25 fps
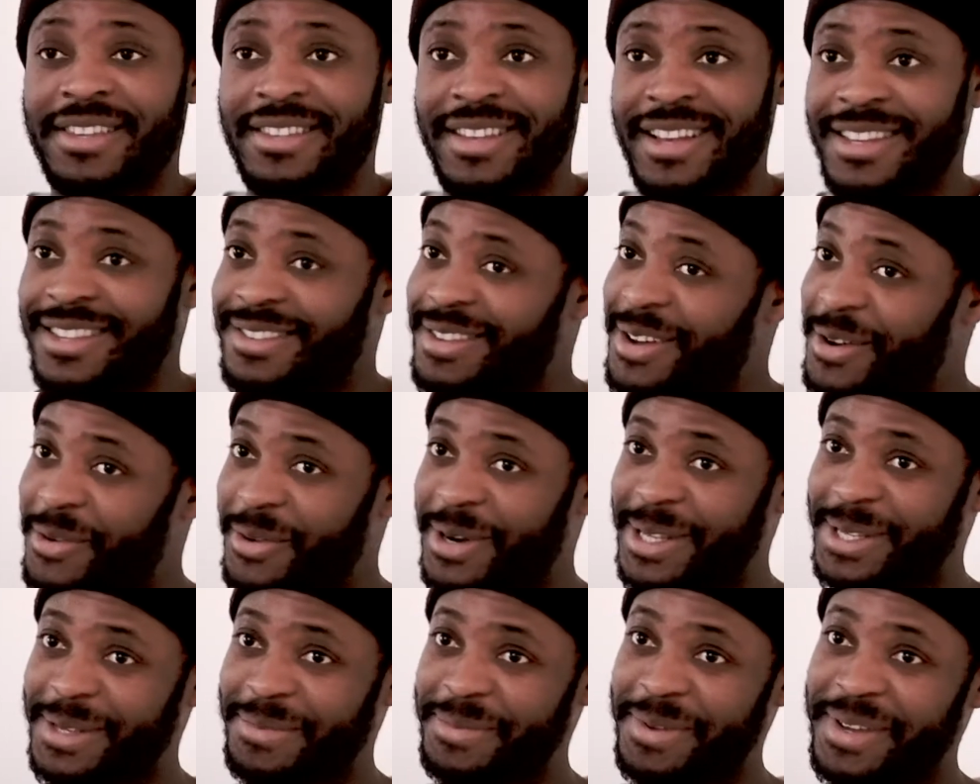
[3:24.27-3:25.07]
That's what I want
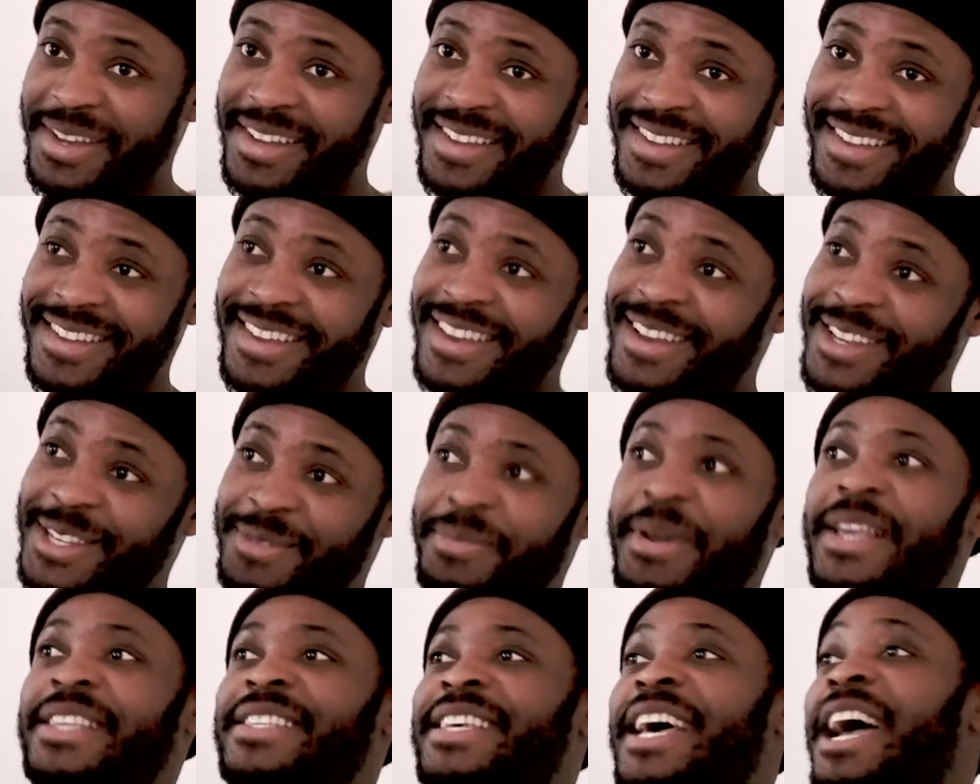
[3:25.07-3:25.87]
it to be, a
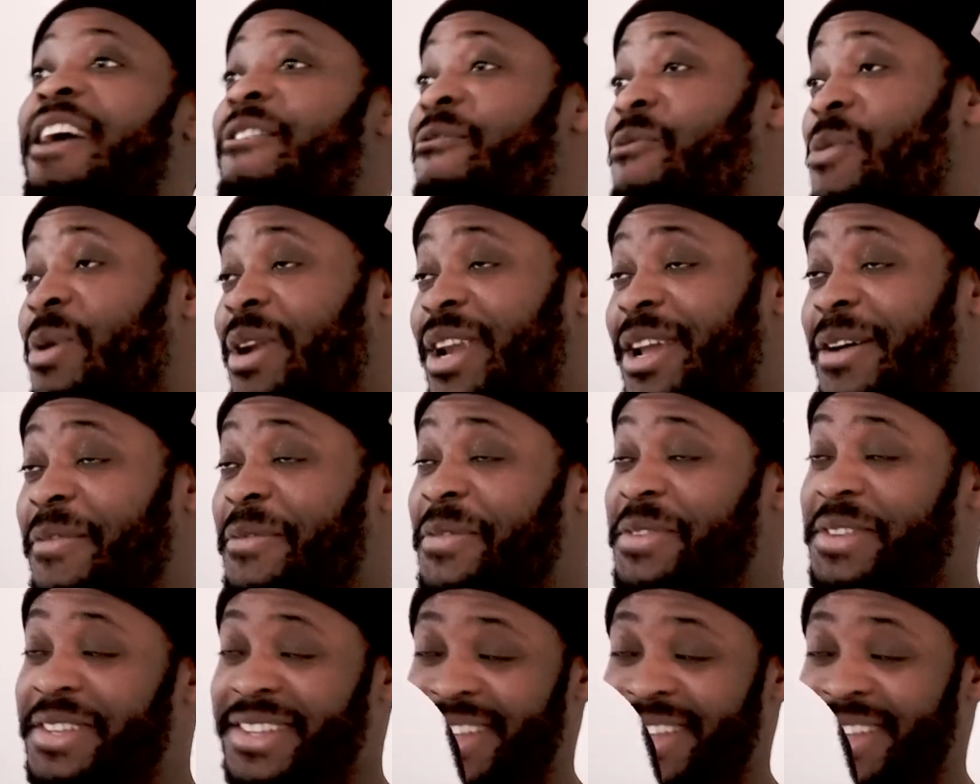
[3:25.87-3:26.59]
space that everyone loves.